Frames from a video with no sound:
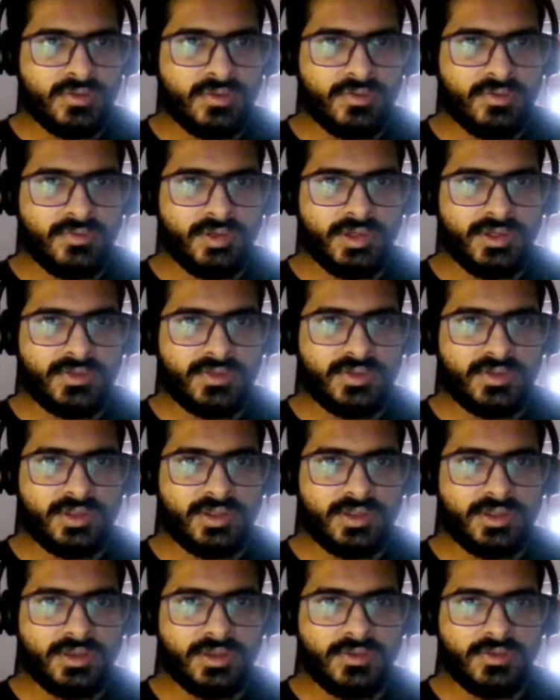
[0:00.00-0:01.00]
We are
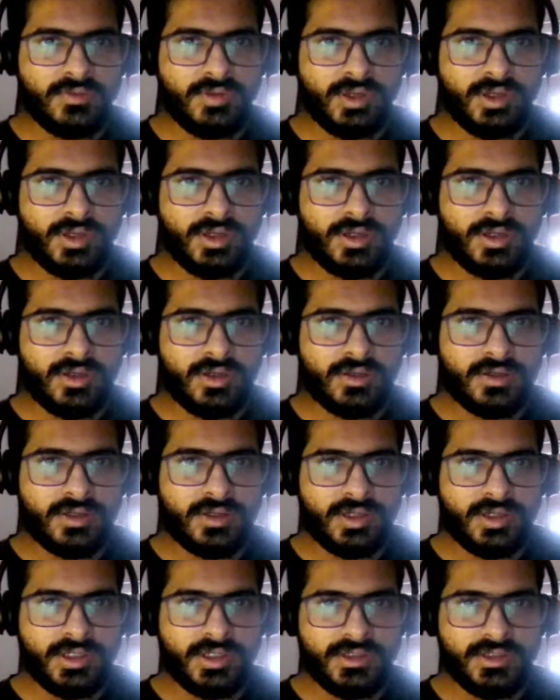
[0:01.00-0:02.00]
saying we are
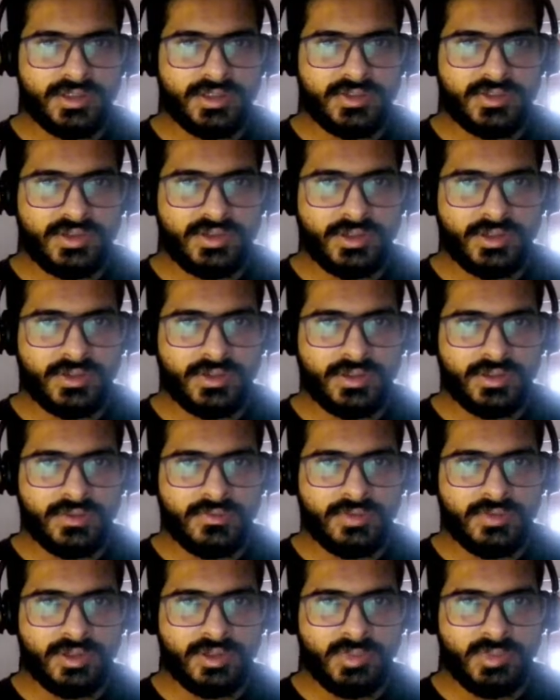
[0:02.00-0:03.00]
cutting this down and
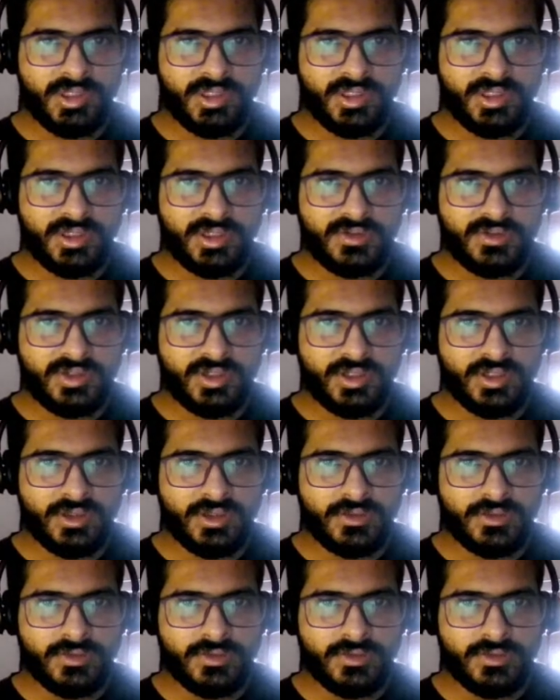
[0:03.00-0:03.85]
we are making it 3.